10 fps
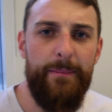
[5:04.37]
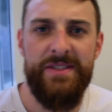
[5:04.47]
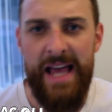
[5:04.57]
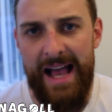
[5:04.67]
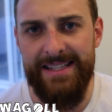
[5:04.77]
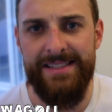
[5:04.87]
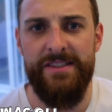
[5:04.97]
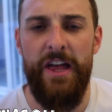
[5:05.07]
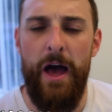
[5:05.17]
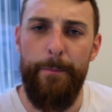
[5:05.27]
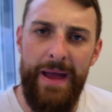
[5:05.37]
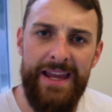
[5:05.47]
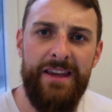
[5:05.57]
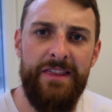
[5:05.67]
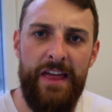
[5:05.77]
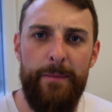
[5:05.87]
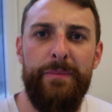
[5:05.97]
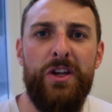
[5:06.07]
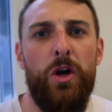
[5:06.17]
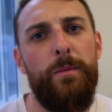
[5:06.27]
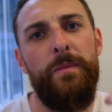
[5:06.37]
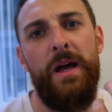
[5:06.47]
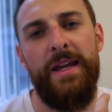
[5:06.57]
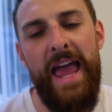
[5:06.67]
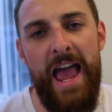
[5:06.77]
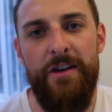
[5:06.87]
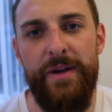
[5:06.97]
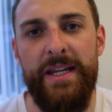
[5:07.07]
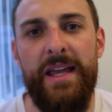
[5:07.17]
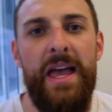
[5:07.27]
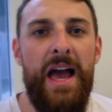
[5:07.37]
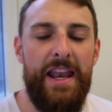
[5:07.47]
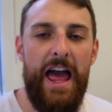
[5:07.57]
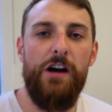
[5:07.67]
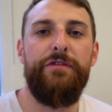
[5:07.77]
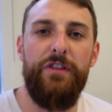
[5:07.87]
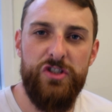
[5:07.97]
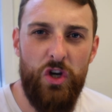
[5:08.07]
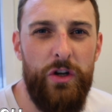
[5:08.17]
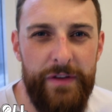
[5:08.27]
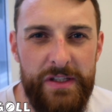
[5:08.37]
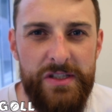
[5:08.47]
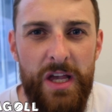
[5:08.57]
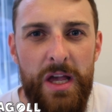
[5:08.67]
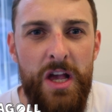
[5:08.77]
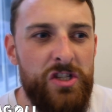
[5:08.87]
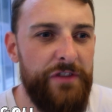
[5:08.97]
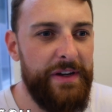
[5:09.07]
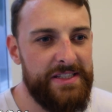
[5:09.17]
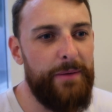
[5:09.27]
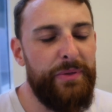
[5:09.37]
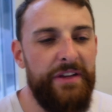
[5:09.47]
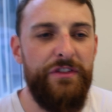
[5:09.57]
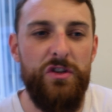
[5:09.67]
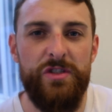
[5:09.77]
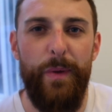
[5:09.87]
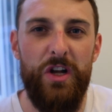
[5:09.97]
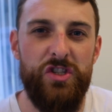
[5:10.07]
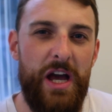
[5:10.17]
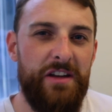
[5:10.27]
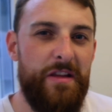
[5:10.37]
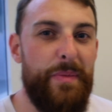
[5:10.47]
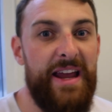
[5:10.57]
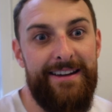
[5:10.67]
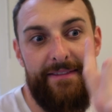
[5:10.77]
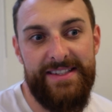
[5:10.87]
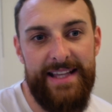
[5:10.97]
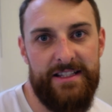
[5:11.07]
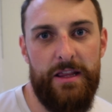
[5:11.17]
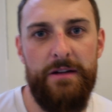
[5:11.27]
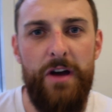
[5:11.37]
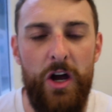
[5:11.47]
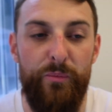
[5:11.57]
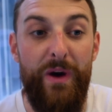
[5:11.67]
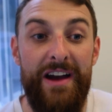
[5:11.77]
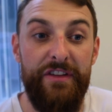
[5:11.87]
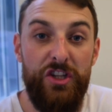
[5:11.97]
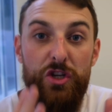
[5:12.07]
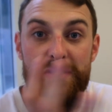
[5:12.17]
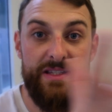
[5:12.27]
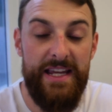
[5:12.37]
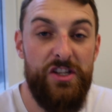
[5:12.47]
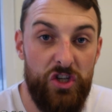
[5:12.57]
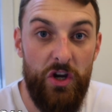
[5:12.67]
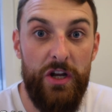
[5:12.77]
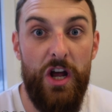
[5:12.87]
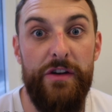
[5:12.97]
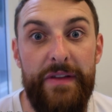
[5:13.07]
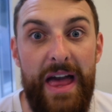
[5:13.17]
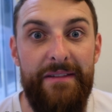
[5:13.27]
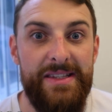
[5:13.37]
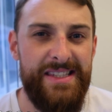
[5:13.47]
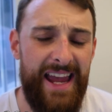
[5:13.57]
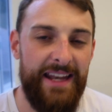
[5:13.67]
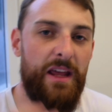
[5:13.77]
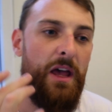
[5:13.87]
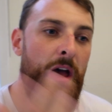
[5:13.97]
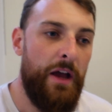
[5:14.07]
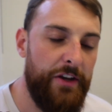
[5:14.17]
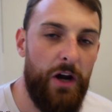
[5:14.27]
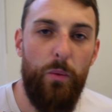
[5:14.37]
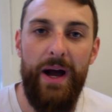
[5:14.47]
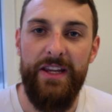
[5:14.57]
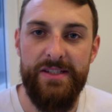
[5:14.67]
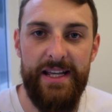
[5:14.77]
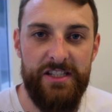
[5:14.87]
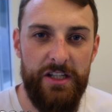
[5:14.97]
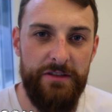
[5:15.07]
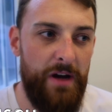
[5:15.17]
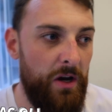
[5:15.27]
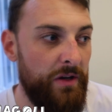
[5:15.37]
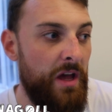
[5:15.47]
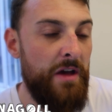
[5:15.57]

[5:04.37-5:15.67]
them tasks that make them become caring and helpful to others. So for example, if you spot a child in a playground that's sat on their own, rather than use the teacher going over there and saying, you know, why are you sat on your own?